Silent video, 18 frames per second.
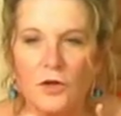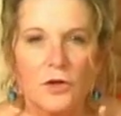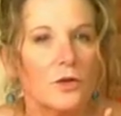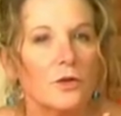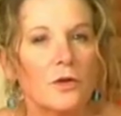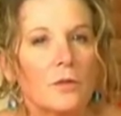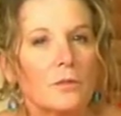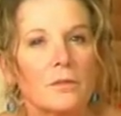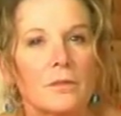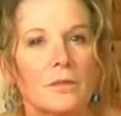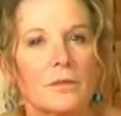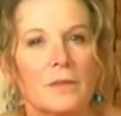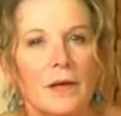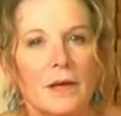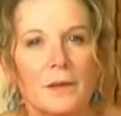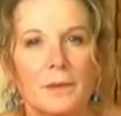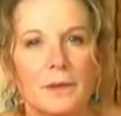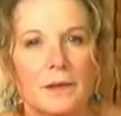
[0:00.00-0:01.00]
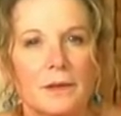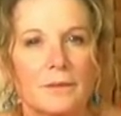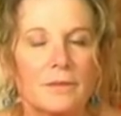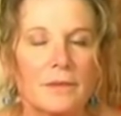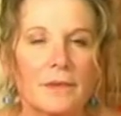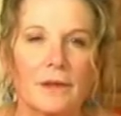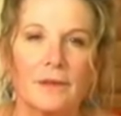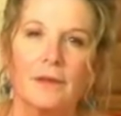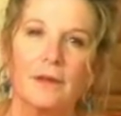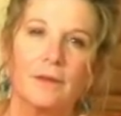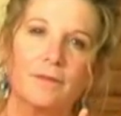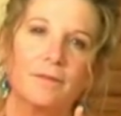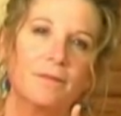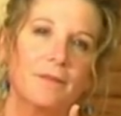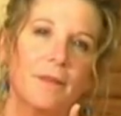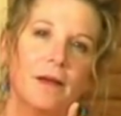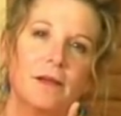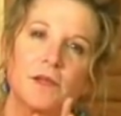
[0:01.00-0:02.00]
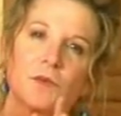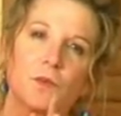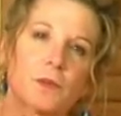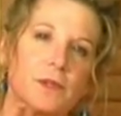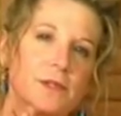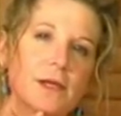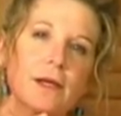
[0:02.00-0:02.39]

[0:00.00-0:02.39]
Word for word: you know, maybe in the Swiss